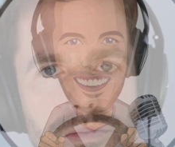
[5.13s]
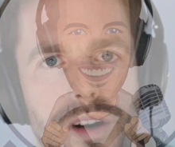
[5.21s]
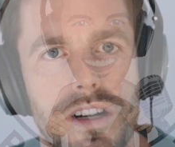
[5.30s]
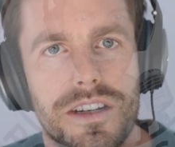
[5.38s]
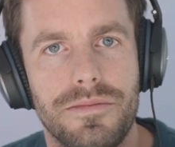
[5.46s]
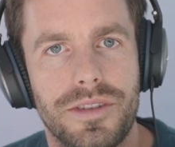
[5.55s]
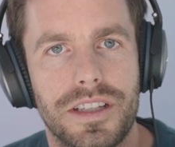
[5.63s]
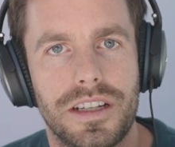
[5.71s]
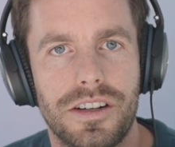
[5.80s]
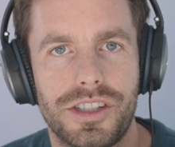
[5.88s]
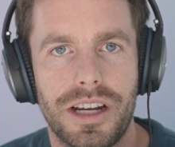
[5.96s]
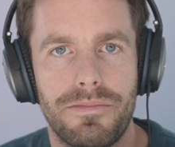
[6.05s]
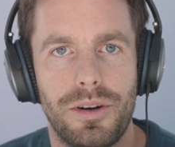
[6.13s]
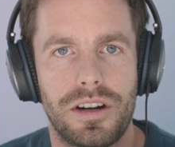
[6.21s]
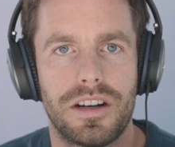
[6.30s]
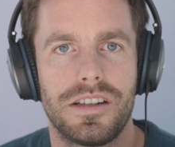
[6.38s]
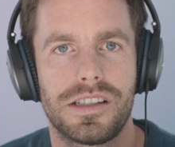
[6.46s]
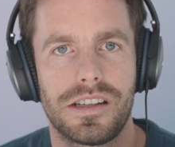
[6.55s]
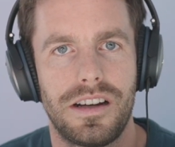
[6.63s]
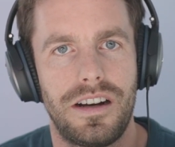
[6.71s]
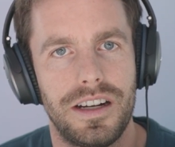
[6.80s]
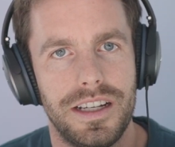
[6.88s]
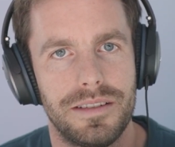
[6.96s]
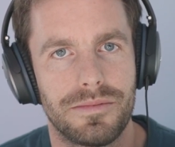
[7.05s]
welcome to the Car Chat podcast.
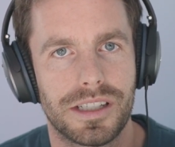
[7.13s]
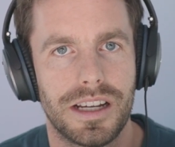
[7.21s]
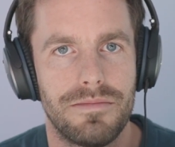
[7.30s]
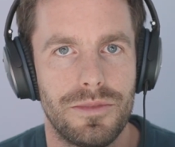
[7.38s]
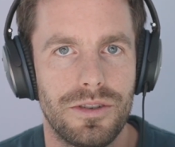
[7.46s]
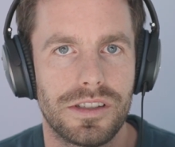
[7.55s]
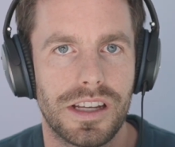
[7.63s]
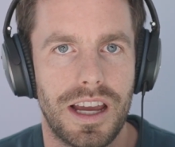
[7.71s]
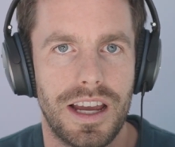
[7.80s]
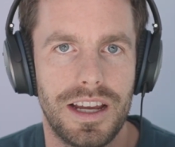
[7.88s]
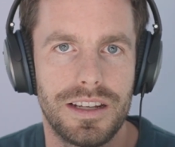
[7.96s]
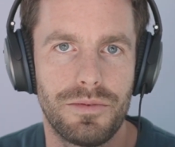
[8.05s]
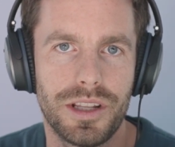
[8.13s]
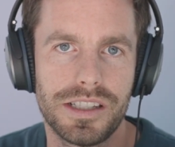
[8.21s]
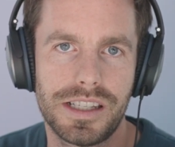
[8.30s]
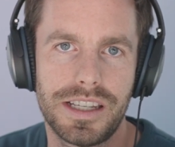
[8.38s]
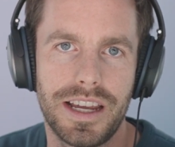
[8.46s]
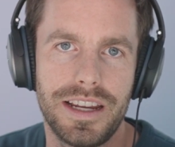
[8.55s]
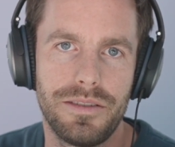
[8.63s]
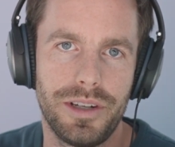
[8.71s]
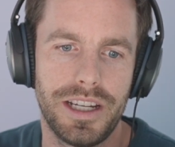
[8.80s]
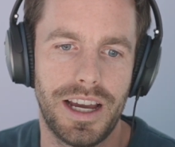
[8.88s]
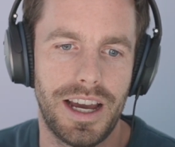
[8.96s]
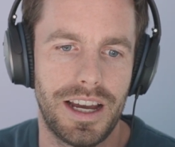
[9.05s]
I am Sam Moores, and with us today
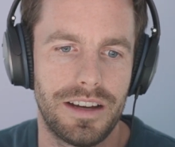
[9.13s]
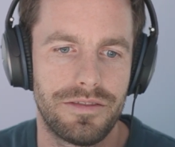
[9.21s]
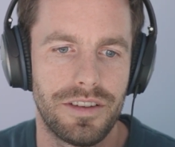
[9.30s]
we have